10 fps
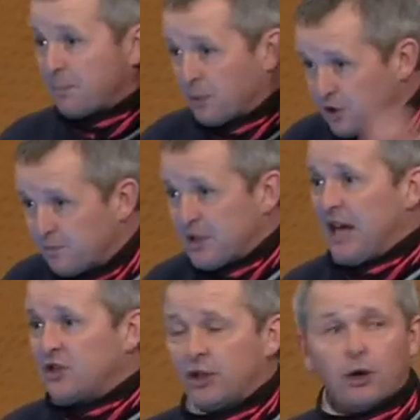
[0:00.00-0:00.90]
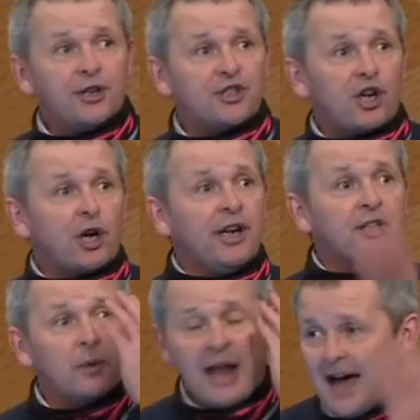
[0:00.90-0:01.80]
potentially going to turn
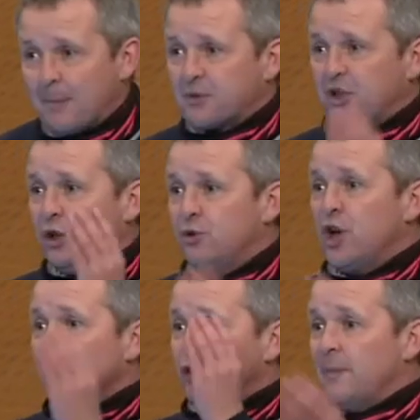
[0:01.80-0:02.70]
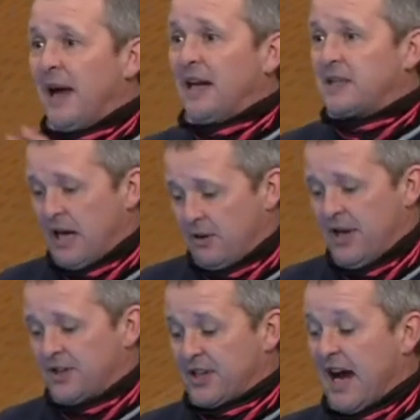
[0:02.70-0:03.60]
into an absolute
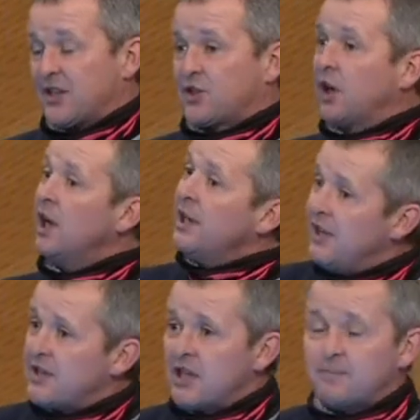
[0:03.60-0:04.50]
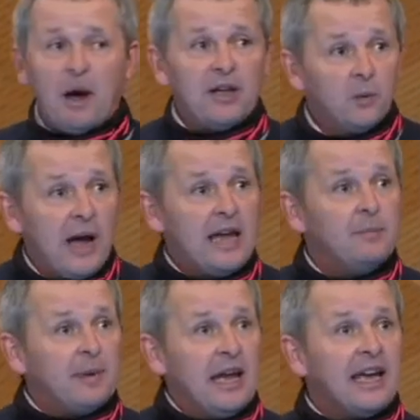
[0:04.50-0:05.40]
humanitarian disaster. This is, by the way,
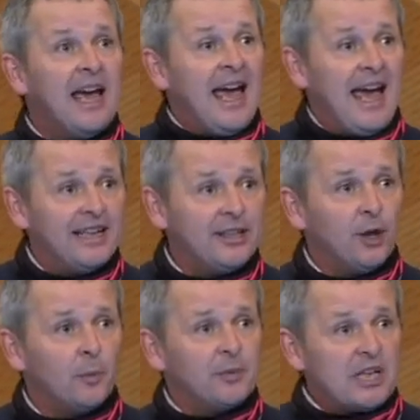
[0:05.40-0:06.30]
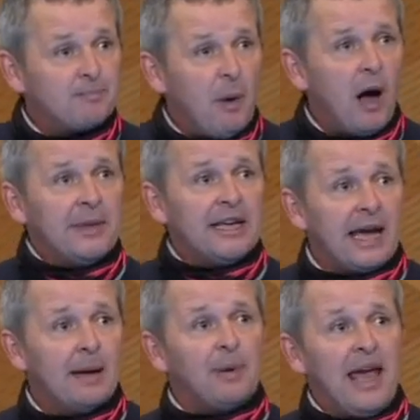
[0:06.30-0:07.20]
being headed up, this bombing
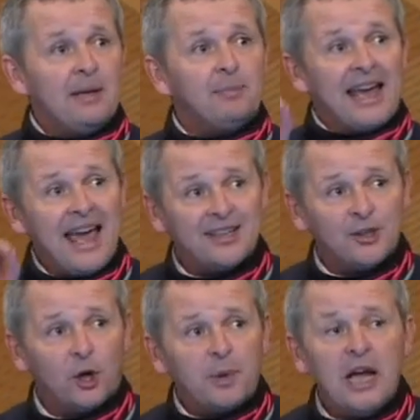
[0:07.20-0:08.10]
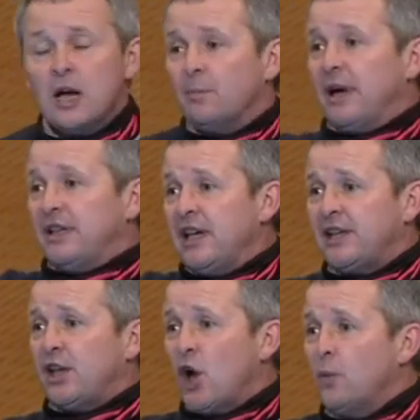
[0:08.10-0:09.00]
campaign being headed up by the
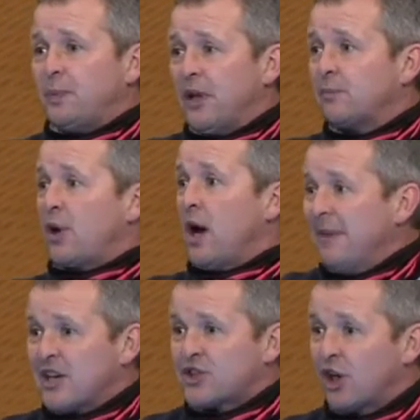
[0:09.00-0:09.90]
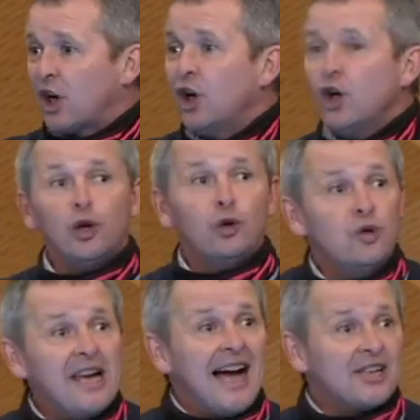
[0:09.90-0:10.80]
Ethiopian Prime Minister, who
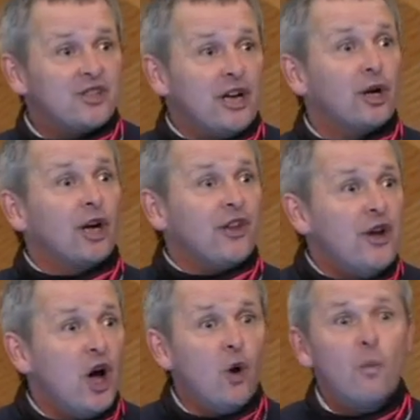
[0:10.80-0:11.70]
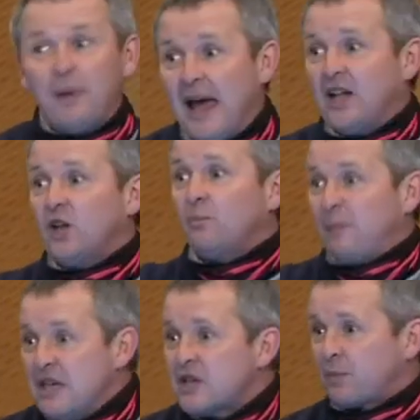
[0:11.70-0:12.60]
last year got the Nobel
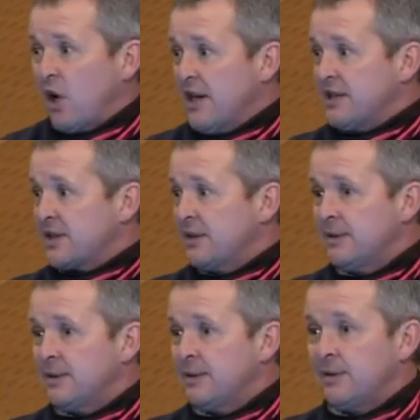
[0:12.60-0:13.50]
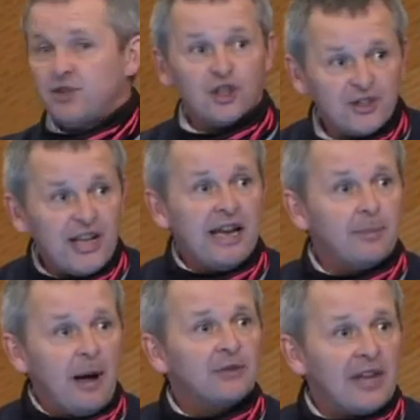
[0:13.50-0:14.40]
Peace Prize. Just think
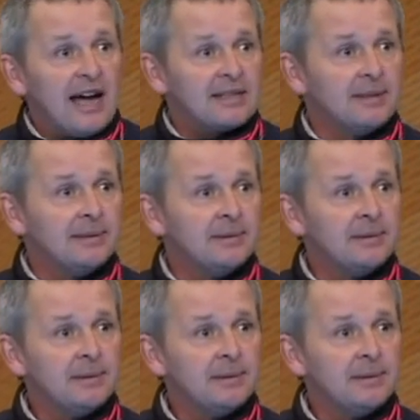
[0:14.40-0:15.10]
about that.